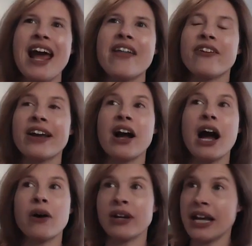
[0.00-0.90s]
And they're like,
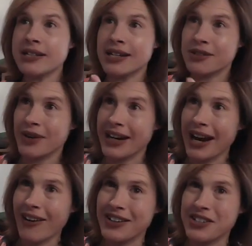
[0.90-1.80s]
our guest has red
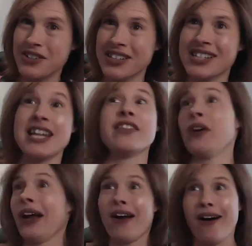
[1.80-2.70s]
hair, as you can see. And
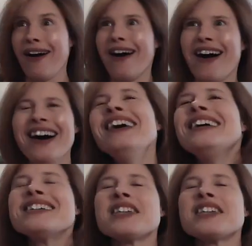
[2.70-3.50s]
they're like, ha ha.